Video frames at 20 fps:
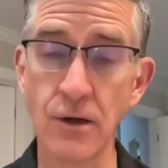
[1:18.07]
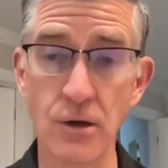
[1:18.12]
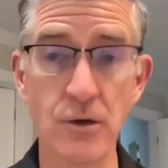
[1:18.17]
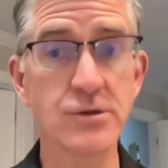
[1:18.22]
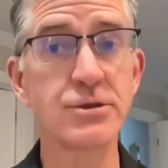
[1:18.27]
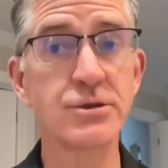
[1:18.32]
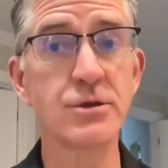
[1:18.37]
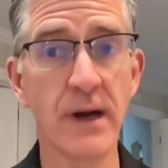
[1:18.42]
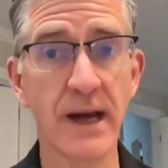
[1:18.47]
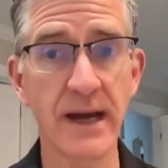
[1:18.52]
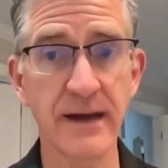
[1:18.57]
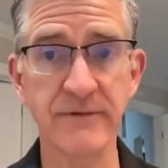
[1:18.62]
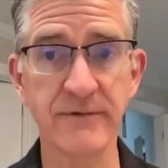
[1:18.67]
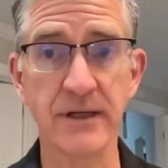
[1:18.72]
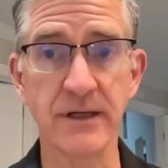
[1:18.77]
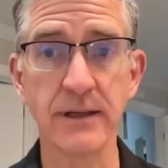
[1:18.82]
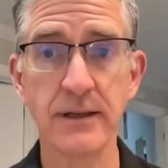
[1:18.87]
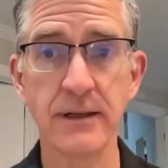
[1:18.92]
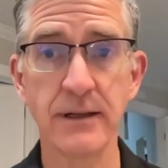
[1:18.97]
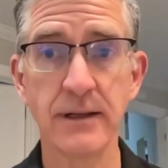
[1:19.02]
you're too
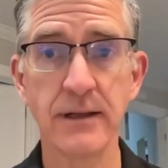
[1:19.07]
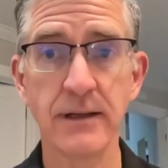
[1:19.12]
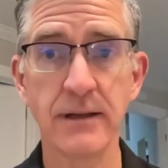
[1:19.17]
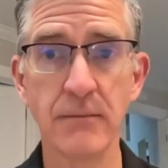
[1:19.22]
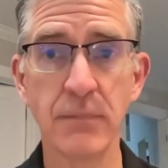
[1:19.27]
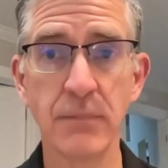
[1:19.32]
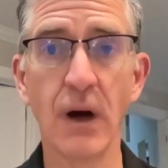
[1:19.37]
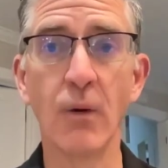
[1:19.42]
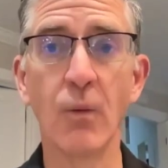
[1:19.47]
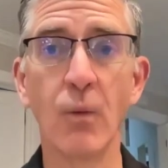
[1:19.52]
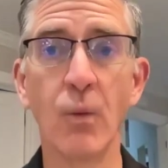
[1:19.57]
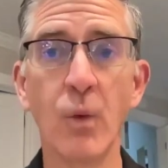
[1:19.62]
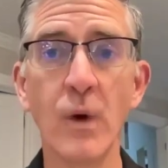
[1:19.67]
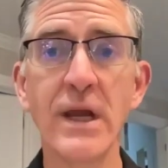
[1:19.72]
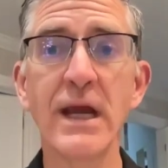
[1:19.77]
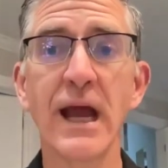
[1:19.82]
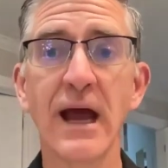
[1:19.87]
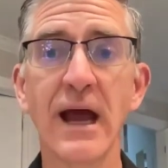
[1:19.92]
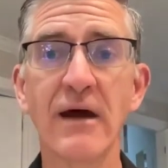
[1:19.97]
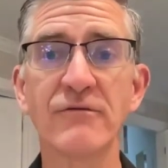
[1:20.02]
heavy, but
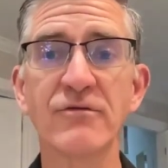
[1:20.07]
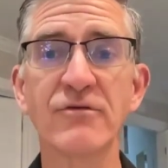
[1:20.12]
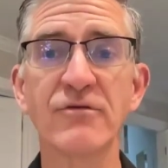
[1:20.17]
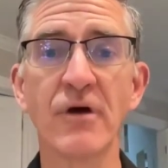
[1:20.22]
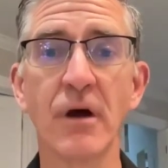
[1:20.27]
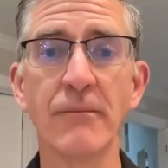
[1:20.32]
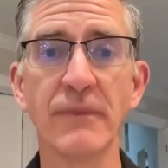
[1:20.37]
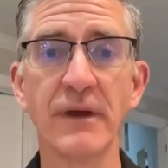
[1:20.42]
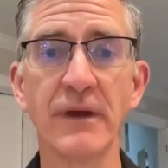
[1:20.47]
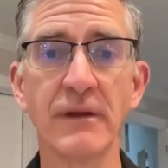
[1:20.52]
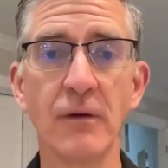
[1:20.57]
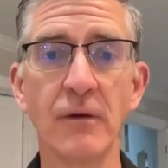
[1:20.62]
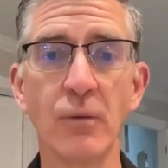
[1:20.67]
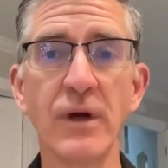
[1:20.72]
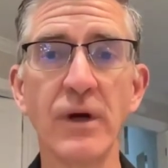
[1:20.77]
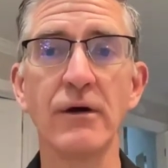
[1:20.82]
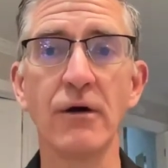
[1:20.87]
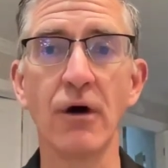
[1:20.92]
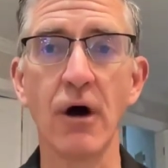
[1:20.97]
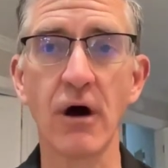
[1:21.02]
we have something
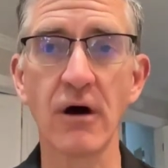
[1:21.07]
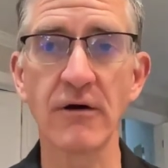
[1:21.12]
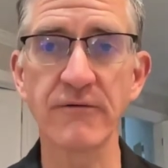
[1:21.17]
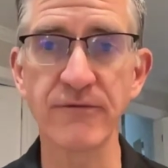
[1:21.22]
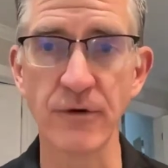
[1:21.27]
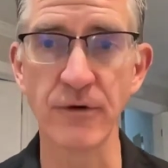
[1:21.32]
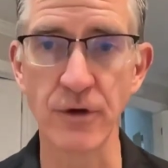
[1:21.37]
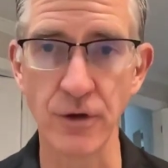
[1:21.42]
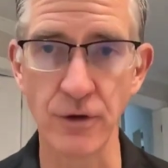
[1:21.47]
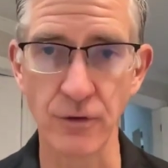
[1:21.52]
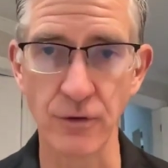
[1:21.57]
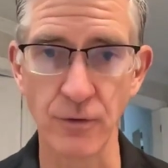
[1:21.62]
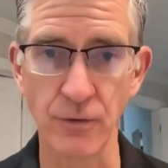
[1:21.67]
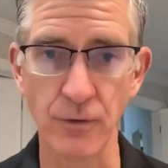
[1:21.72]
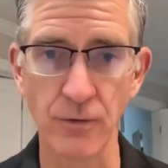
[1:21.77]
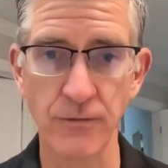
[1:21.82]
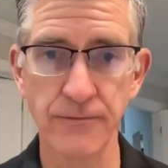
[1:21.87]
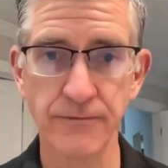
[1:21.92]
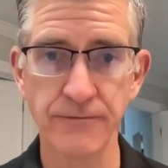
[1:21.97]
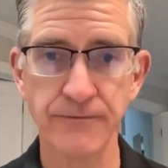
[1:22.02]
that we can offer
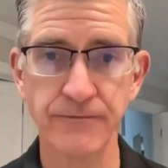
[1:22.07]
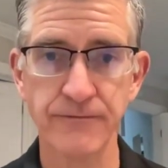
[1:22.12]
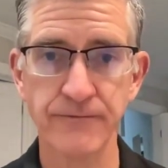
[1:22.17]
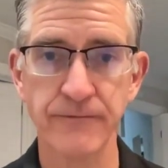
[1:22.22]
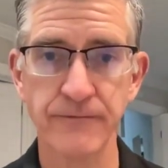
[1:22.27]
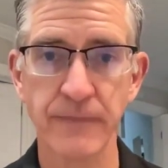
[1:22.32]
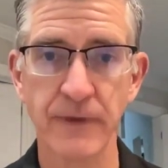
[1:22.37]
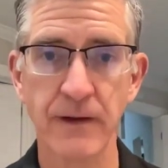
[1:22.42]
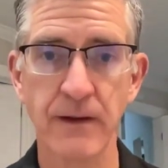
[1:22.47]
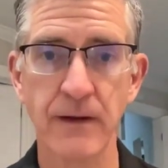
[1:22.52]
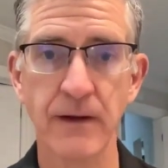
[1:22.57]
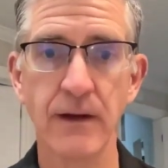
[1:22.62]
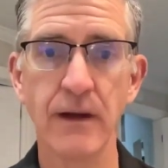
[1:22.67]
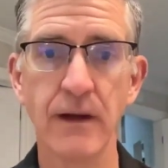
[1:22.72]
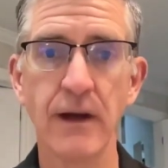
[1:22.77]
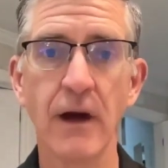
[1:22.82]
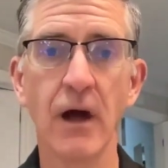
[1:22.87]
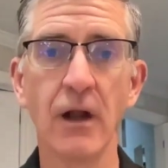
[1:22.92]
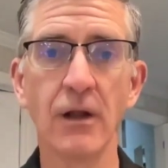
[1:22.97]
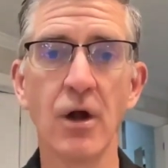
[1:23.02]
you
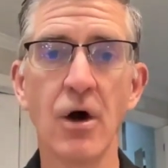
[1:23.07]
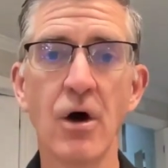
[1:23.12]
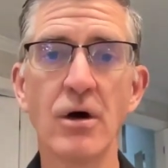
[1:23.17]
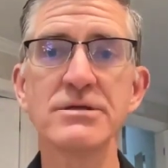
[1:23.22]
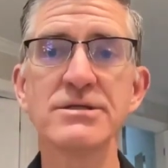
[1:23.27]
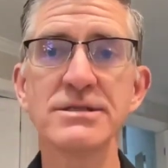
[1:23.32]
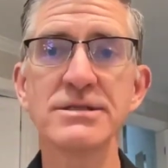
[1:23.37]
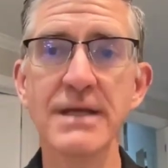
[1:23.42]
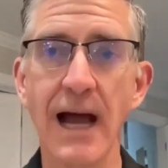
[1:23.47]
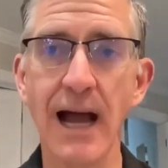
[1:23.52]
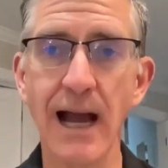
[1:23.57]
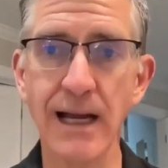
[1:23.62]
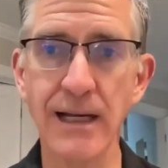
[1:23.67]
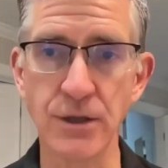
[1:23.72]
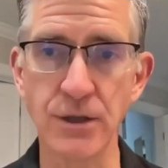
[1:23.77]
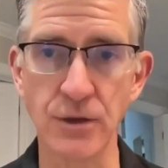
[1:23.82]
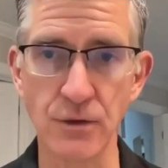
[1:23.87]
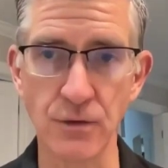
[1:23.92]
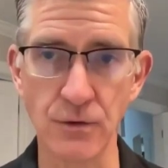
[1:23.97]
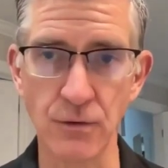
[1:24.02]

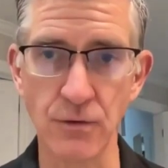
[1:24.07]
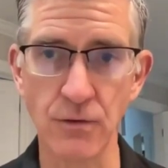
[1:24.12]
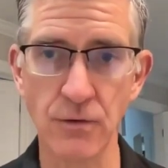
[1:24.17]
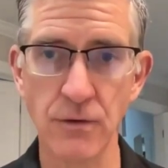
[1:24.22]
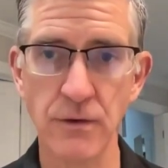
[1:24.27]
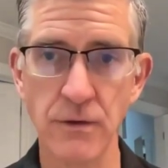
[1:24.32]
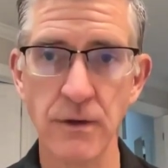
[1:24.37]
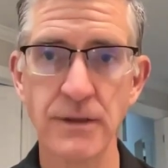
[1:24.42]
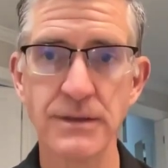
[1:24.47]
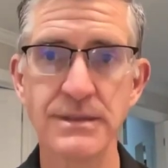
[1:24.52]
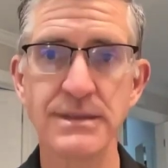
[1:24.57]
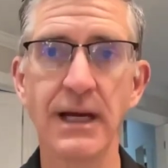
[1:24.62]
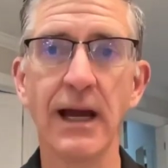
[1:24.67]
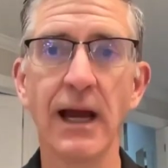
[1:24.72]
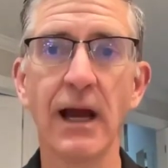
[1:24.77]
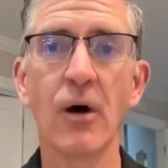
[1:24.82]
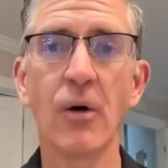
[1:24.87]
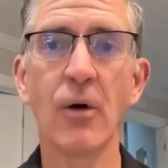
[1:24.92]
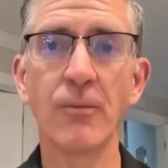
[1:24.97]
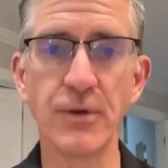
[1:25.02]
alongside you
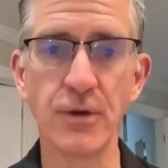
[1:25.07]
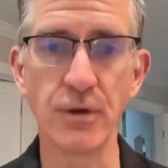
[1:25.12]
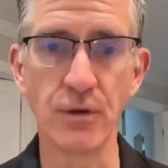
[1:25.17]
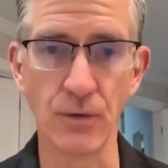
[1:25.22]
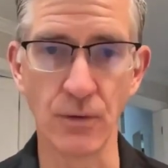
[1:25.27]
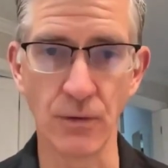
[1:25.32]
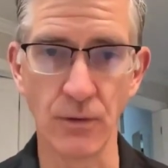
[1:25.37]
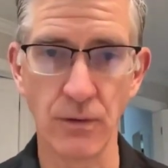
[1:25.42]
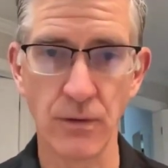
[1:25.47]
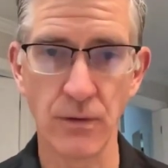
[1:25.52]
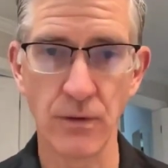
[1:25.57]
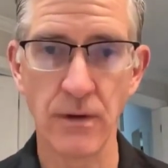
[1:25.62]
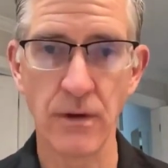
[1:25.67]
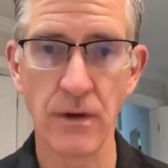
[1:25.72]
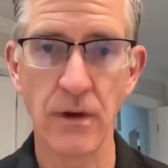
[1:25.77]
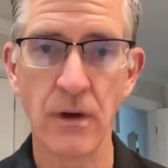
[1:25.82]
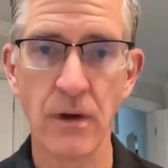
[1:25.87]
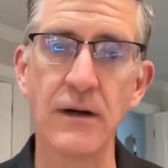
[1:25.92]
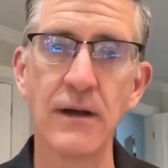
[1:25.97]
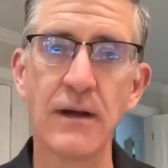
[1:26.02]
to help you.
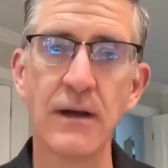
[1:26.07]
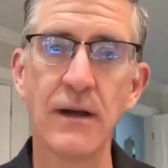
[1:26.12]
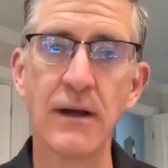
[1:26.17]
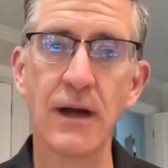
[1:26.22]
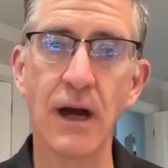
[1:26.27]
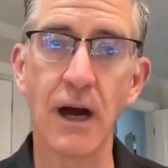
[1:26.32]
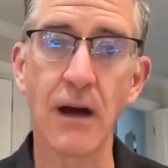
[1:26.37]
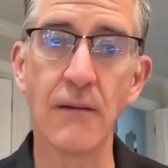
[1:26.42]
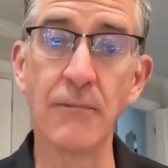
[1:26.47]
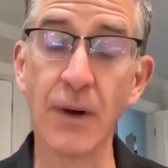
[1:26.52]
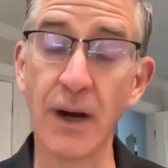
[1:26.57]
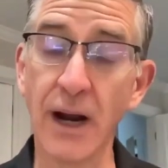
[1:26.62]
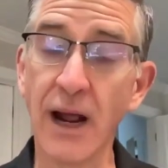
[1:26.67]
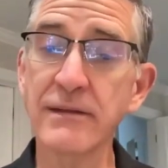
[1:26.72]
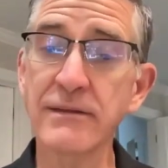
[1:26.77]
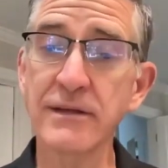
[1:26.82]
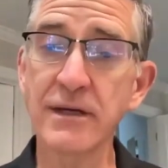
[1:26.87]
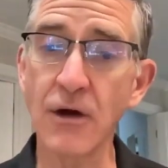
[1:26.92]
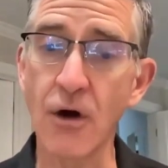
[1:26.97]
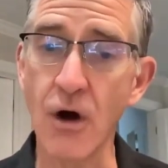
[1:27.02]
But
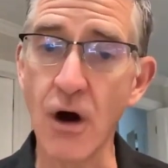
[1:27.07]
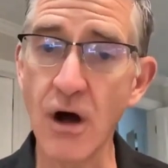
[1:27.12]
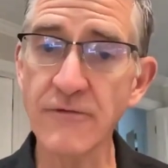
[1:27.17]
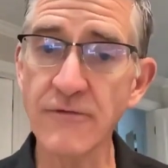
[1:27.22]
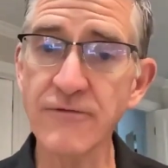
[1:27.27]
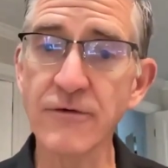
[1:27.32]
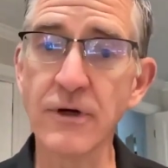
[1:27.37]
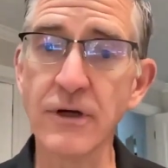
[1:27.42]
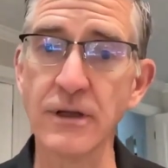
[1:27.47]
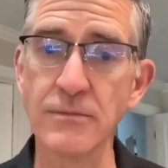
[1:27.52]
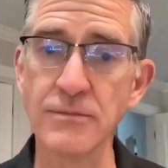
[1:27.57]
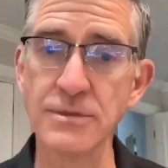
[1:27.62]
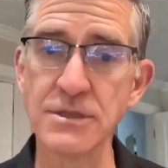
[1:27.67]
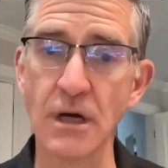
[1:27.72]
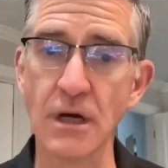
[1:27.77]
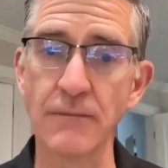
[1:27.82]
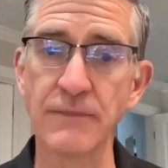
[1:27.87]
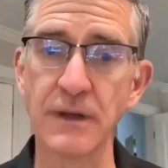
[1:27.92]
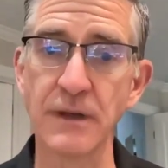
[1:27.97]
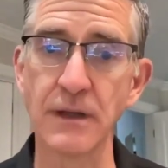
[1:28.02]
I think offering
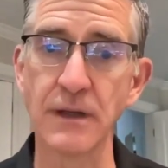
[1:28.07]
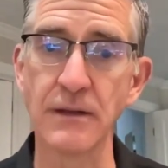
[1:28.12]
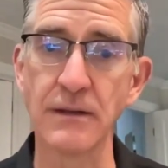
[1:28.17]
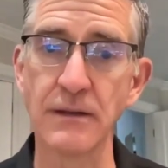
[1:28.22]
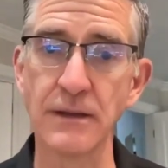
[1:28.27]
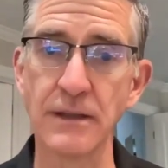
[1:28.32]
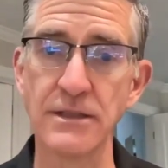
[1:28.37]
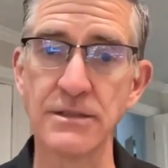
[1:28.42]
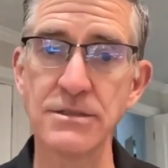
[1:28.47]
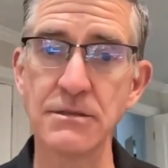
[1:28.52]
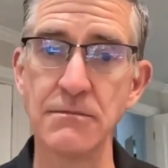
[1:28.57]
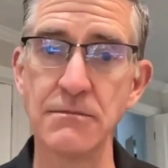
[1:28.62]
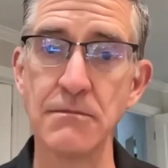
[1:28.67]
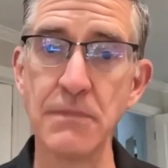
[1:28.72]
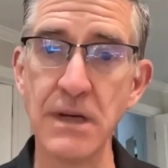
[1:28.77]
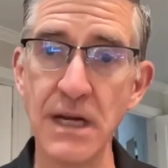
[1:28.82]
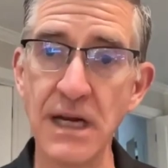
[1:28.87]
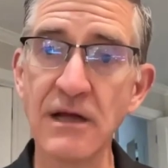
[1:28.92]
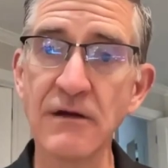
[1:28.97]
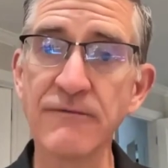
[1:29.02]
them something that's
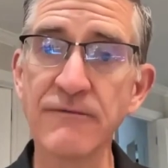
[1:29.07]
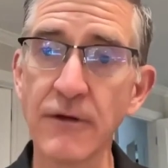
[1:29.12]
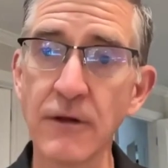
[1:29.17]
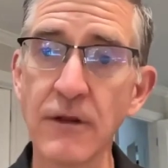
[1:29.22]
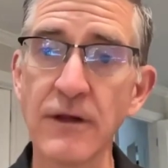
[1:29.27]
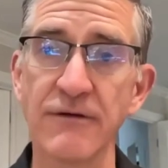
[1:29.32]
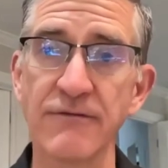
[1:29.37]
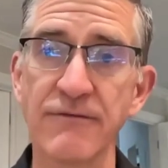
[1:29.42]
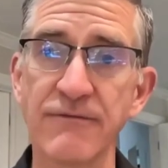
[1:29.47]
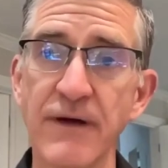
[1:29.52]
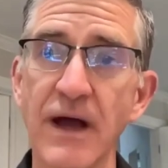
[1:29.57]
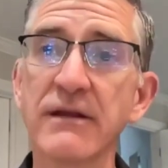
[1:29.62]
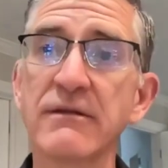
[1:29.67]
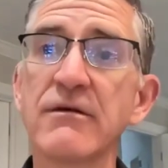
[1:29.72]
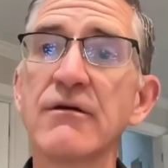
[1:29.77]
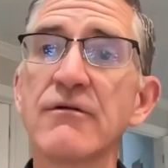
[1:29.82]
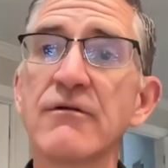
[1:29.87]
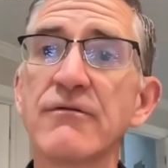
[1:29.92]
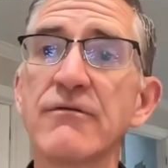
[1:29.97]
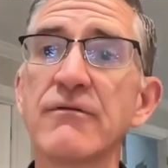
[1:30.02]
meaningful and
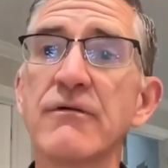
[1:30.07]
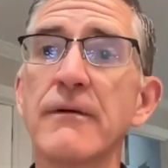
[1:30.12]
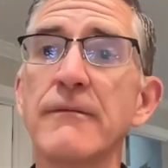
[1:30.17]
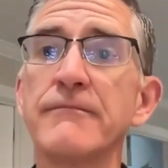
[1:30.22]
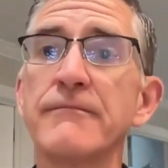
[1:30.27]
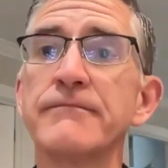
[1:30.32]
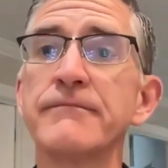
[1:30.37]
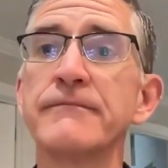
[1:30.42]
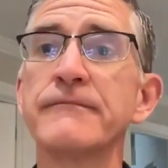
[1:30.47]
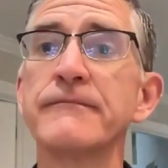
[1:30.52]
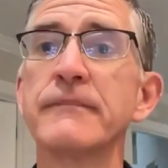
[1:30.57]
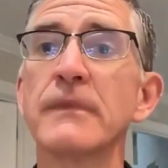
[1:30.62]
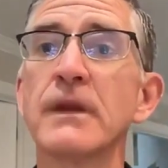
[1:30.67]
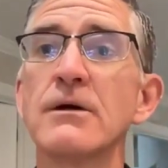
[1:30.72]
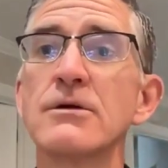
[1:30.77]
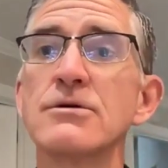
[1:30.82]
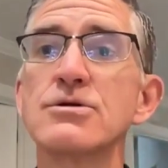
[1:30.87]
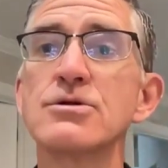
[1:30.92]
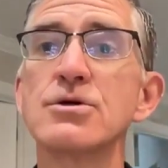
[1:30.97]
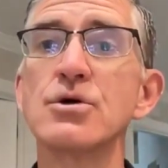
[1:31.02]
effective
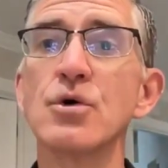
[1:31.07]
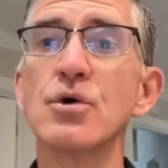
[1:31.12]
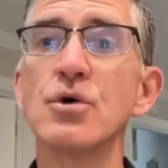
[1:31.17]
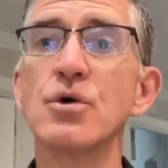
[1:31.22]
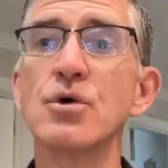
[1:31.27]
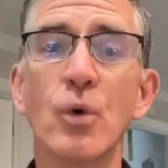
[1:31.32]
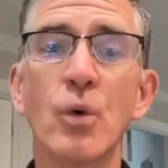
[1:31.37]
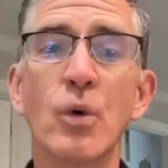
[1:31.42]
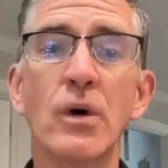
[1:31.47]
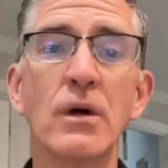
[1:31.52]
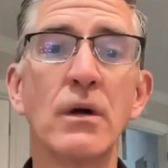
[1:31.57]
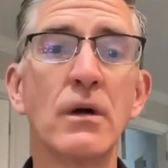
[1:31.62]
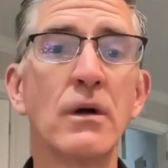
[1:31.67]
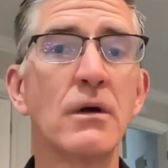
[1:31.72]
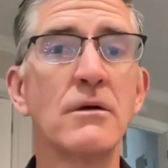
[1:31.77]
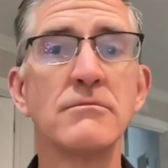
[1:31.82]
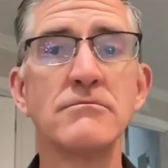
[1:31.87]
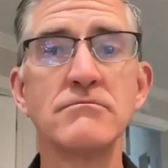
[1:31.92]
to